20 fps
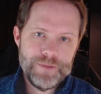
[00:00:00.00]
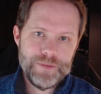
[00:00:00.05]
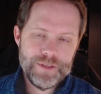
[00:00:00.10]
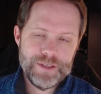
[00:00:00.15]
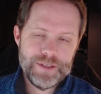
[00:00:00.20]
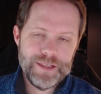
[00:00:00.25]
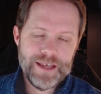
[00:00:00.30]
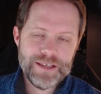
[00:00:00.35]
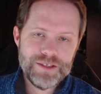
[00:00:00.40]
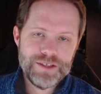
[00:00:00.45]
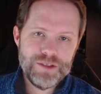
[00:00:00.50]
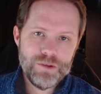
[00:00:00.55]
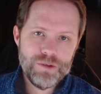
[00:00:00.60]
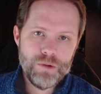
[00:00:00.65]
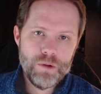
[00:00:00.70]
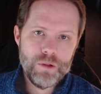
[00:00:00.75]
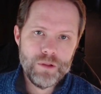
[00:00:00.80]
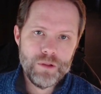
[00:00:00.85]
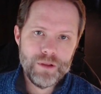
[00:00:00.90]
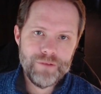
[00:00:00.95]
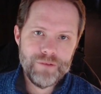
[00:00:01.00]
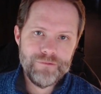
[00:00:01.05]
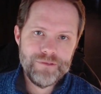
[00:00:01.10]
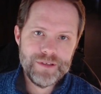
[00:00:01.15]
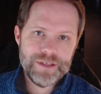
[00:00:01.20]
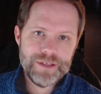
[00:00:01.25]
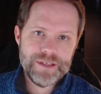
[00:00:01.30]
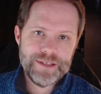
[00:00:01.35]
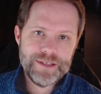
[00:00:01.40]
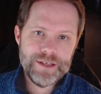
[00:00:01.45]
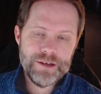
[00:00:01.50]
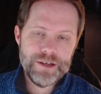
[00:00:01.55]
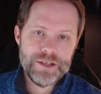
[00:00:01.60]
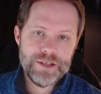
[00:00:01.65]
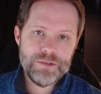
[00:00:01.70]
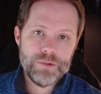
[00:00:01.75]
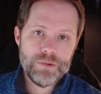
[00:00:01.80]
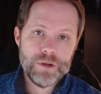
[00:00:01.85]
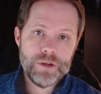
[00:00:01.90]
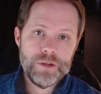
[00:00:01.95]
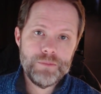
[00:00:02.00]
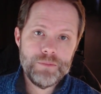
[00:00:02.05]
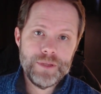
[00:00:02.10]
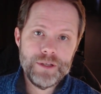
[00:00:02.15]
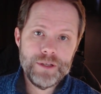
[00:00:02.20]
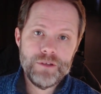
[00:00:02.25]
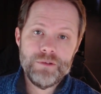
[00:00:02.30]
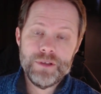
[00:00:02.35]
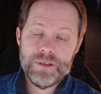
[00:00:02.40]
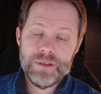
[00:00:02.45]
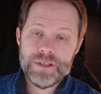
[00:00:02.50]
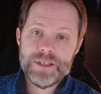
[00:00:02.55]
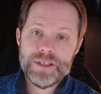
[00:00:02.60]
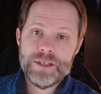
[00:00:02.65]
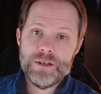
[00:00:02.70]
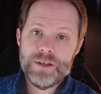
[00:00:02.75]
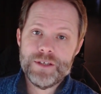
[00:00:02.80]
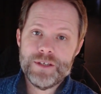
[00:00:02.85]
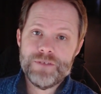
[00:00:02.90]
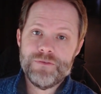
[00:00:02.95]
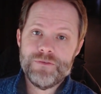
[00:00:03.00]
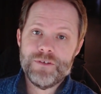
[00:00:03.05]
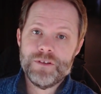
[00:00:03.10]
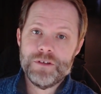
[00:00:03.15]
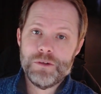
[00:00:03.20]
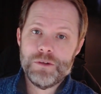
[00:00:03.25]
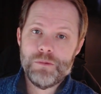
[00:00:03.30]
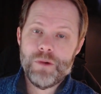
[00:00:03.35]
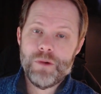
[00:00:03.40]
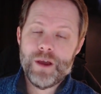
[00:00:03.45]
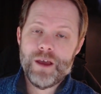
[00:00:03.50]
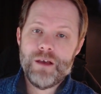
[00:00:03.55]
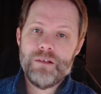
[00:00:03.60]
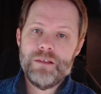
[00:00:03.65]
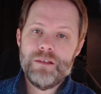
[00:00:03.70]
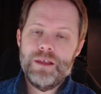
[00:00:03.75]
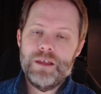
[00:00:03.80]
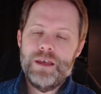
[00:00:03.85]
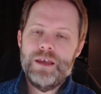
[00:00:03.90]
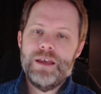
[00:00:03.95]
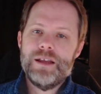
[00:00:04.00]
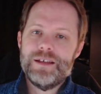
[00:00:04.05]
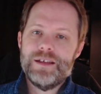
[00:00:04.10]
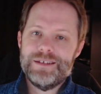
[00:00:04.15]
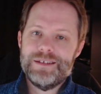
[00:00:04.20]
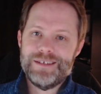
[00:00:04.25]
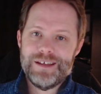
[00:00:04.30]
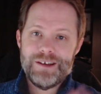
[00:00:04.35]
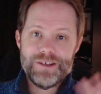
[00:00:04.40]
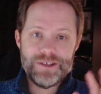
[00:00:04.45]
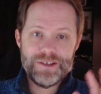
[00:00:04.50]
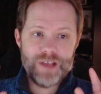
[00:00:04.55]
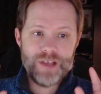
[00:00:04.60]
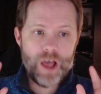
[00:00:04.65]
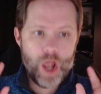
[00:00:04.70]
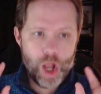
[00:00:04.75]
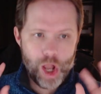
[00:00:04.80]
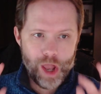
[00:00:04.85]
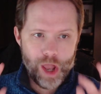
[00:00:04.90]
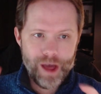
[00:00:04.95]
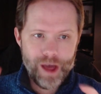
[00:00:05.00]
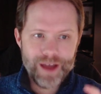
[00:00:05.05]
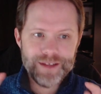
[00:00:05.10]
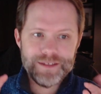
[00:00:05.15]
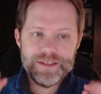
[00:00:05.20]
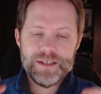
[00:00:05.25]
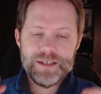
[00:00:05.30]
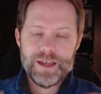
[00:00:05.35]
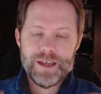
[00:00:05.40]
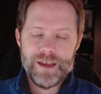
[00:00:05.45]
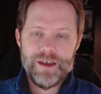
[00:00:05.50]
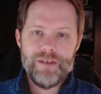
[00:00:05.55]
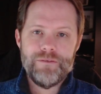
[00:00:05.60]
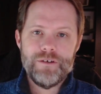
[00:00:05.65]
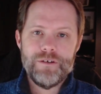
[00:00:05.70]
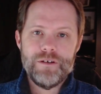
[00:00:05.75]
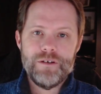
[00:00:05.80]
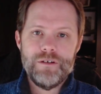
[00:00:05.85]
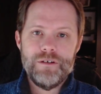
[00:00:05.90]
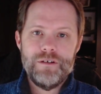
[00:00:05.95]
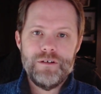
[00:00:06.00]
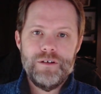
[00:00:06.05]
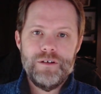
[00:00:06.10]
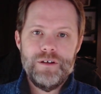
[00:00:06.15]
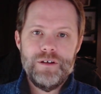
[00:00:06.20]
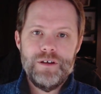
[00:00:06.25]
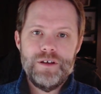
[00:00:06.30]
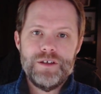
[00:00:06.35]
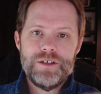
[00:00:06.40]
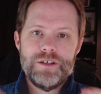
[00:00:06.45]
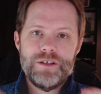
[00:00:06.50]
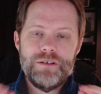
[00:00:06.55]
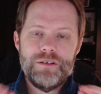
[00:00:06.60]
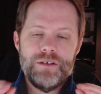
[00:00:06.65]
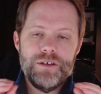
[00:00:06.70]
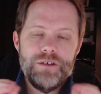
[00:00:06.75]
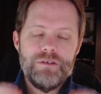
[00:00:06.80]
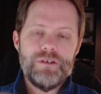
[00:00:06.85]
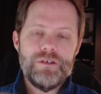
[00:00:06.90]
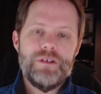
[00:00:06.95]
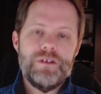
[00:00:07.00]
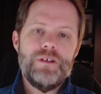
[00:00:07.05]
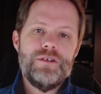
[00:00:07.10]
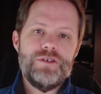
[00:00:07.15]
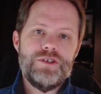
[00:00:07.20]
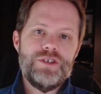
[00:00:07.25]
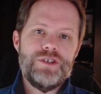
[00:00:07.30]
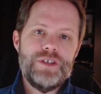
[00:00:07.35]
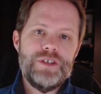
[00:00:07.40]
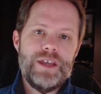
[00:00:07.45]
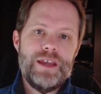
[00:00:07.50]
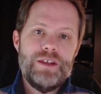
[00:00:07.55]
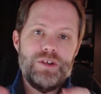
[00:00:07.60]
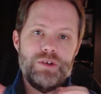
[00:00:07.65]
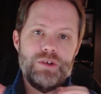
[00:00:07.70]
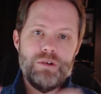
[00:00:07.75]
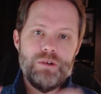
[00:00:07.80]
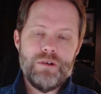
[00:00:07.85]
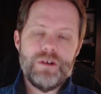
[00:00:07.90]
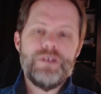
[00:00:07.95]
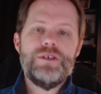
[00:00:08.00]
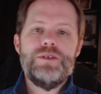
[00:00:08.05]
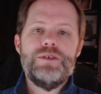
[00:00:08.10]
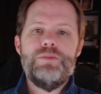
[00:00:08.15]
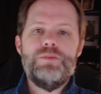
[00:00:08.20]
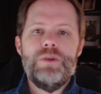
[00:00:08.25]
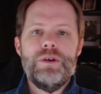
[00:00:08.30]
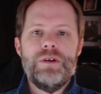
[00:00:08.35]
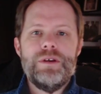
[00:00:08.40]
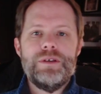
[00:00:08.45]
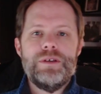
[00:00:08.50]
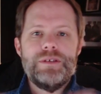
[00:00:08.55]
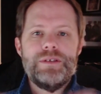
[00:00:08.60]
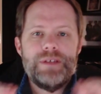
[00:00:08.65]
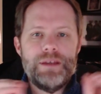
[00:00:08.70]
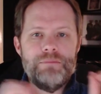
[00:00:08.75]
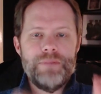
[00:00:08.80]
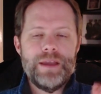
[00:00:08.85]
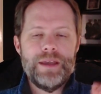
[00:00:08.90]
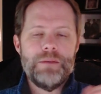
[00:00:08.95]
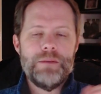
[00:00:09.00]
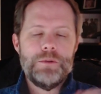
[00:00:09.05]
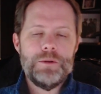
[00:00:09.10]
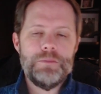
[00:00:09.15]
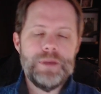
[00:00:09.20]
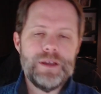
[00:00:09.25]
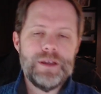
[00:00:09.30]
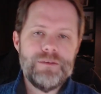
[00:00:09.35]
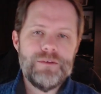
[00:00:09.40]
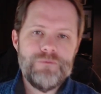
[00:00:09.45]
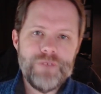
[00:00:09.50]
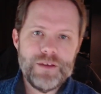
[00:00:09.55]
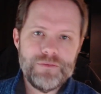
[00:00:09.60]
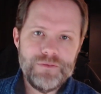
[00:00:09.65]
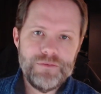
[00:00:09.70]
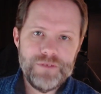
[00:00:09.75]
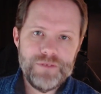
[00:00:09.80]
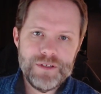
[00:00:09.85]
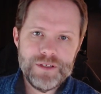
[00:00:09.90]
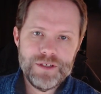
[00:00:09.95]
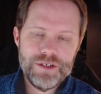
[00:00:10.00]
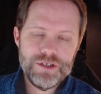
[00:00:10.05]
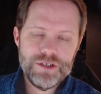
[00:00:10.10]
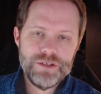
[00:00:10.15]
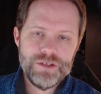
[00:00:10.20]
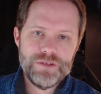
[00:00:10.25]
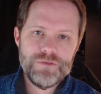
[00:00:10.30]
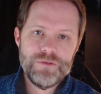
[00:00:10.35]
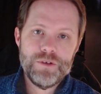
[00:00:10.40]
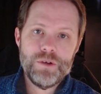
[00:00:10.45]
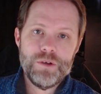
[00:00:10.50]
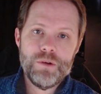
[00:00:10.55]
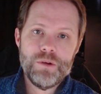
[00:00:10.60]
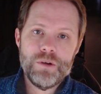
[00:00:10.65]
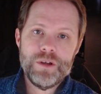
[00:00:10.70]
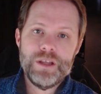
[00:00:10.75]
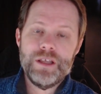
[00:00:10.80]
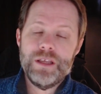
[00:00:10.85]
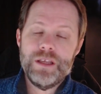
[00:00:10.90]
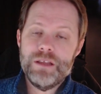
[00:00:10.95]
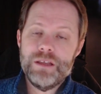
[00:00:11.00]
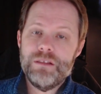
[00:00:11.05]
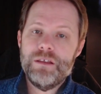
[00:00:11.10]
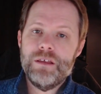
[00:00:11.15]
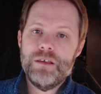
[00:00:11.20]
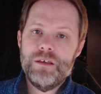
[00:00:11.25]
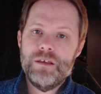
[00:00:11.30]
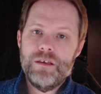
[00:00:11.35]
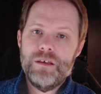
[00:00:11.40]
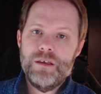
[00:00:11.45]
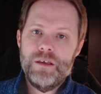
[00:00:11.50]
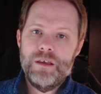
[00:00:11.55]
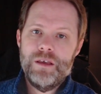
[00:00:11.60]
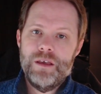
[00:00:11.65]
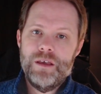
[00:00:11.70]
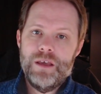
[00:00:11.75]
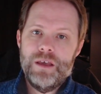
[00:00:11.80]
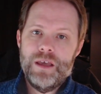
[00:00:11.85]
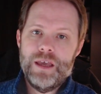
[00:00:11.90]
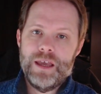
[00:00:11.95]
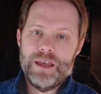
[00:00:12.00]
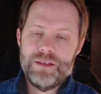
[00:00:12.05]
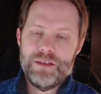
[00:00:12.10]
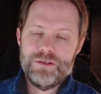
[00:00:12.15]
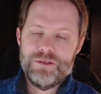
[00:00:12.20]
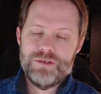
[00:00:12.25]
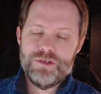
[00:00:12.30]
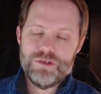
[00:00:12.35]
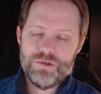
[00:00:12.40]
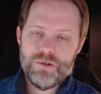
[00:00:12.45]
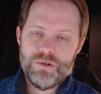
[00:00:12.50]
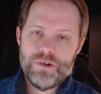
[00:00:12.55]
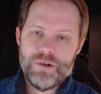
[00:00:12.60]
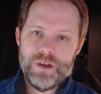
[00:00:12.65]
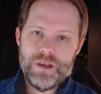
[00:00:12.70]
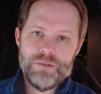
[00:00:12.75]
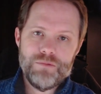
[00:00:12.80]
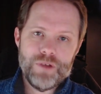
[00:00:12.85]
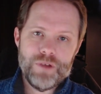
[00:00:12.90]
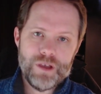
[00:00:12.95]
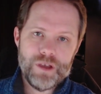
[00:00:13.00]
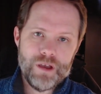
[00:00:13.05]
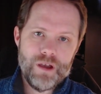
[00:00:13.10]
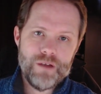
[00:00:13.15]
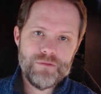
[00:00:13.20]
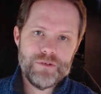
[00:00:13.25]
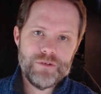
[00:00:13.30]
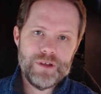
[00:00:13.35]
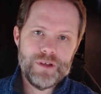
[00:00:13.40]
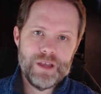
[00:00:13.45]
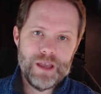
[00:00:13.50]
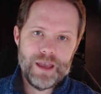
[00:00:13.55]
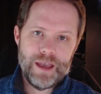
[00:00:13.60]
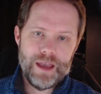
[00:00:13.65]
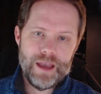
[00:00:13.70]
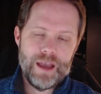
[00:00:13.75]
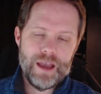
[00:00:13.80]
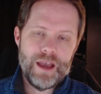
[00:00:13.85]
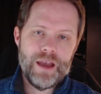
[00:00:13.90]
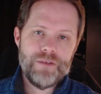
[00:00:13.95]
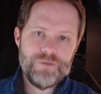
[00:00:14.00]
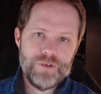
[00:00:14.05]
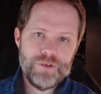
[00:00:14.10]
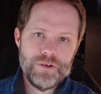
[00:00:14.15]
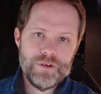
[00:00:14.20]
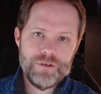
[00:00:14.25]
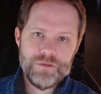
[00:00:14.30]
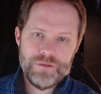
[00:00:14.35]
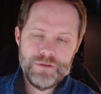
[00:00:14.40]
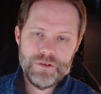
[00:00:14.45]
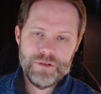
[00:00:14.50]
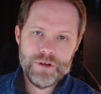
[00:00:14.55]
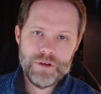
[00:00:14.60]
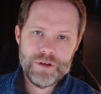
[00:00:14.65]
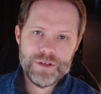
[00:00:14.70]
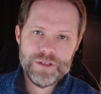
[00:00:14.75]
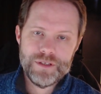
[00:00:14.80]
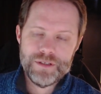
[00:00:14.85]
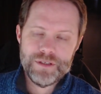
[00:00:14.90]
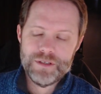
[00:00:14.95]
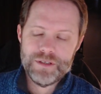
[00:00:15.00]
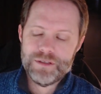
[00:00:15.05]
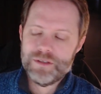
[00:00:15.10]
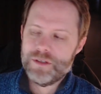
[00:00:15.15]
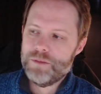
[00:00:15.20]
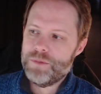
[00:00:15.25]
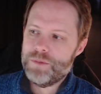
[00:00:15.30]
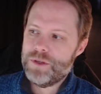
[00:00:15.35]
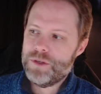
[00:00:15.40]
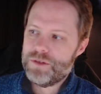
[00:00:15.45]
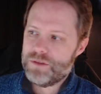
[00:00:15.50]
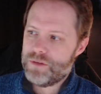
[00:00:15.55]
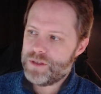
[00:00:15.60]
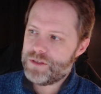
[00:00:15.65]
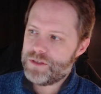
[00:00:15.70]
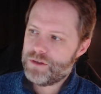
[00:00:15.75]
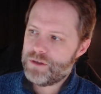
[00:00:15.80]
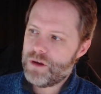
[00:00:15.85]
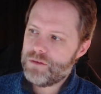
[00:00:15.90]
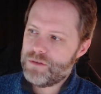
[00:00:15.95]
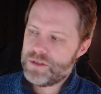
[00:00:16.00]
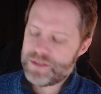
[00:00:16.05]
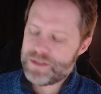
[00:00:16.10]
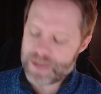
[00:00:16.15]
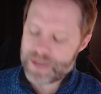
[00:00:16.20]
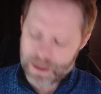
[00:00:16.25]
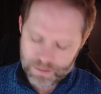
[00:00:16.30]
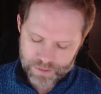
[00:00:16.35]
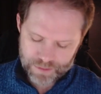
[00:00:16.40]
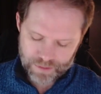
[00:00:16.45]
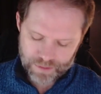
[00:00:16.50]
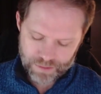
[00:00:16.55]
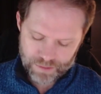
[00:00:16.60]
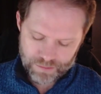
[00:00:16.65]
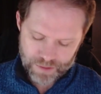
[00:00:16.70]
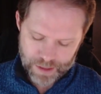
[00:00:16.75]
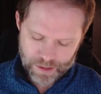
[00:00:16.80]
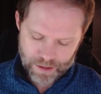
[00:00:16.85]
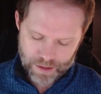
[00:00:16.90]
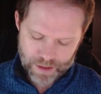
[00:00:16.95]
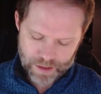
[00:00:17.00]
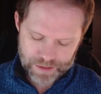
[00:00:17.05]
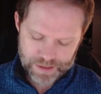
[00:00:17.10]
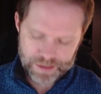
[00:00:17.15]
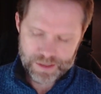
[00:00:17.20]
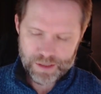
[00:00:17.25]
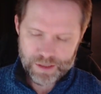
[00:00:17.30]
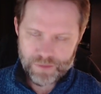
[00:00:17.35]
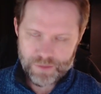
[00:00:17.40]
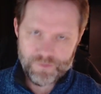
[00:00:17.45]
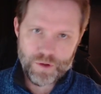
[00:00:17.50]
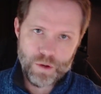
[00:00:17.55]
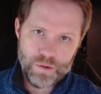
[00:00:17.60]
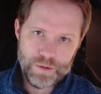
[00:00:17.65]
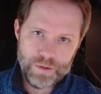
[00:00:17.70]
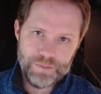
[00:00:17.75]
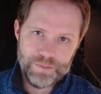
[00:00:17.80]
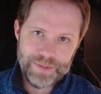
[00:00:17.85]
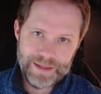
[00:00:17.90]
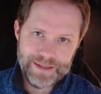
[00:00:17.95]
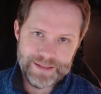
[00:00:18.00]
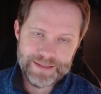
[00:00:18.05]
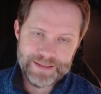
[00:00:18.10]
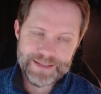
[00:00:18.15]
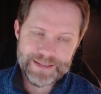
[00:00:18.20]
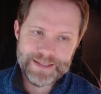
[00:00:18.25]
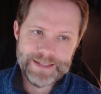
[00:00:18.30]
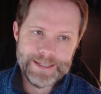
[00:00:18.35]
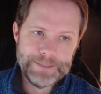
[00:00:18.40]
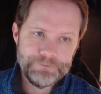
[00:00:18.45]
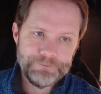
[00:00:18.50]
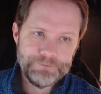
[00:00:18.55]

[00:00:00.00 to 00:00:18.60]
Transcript: So that's the goal of this series. We're going to be doing this series for a little while because there's a lot to cover so that you can understand your experience and be able to make effective decisions for your own healing and joy and recovery after narcissistic abuse. And I start this out with the three causes of codependency.